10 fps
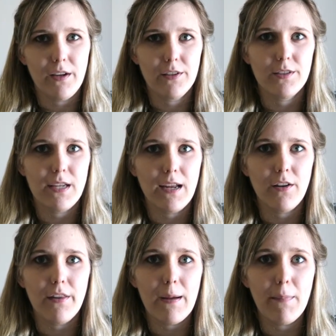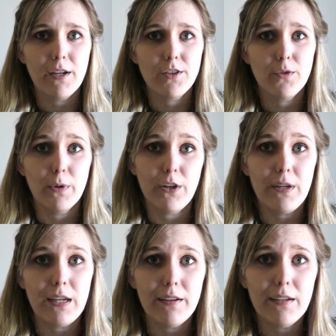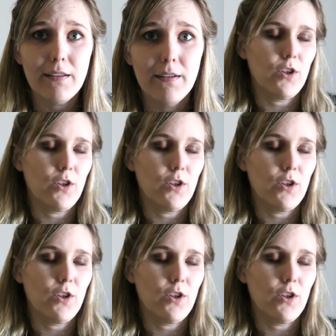understand all that much when you hear it,